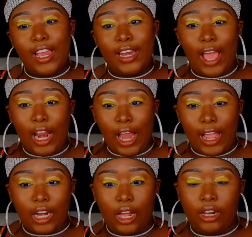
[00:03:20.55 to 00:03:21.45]
And that
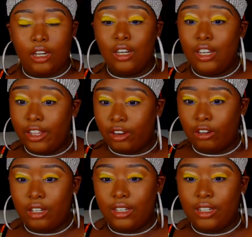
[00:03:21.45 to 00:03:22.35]
like
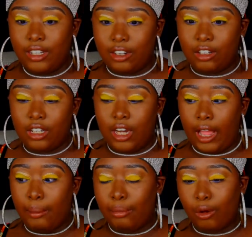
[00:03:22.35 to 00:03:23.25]
literally
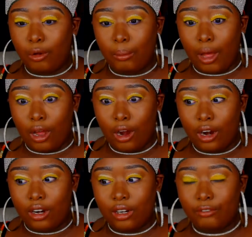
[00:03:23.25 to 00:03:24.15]
like broke my
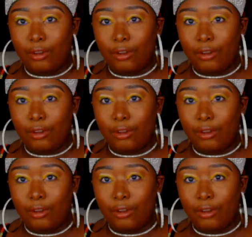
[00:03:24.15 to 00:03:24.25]
heart